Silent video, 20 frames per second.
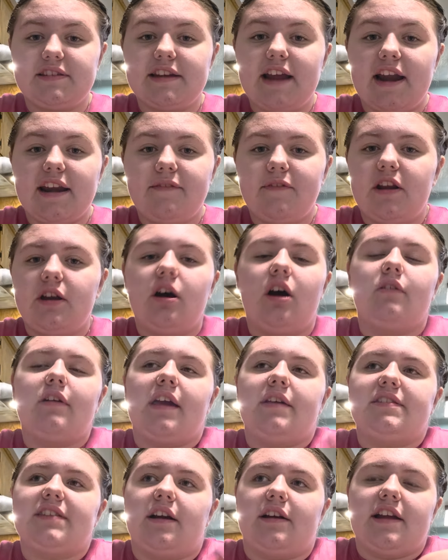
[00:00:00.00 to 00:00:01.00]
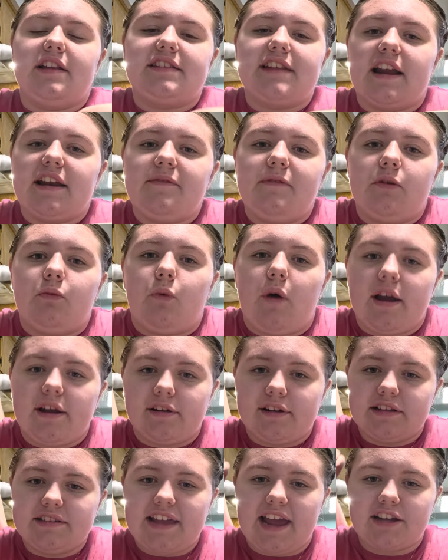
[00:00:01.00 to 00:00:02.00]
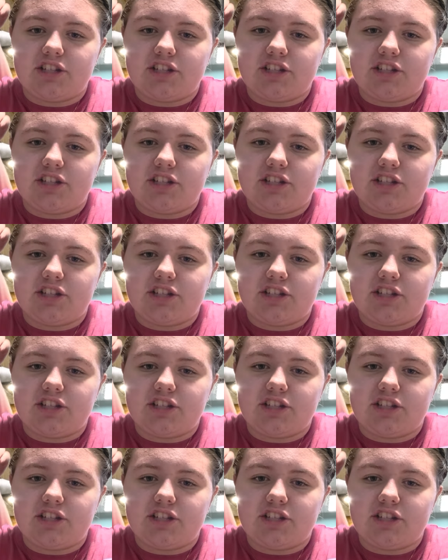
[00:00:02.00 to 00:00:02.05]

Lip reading: It's not even, okay, sorry, it's not even wire. It's